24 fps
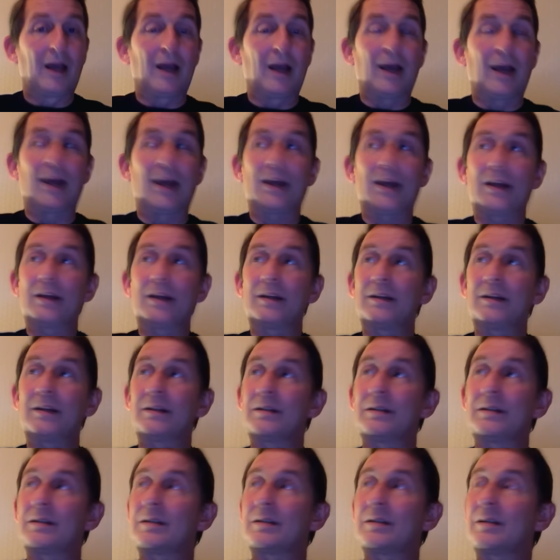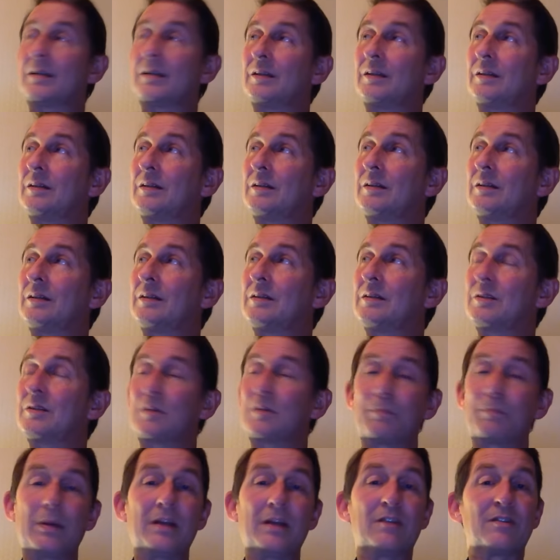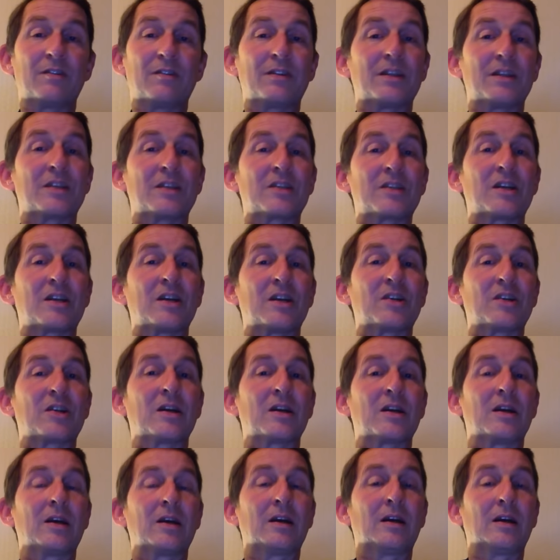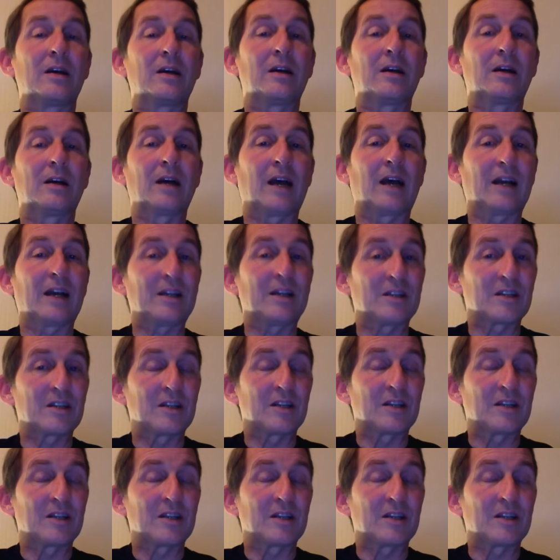And Sabina at this stage hadn't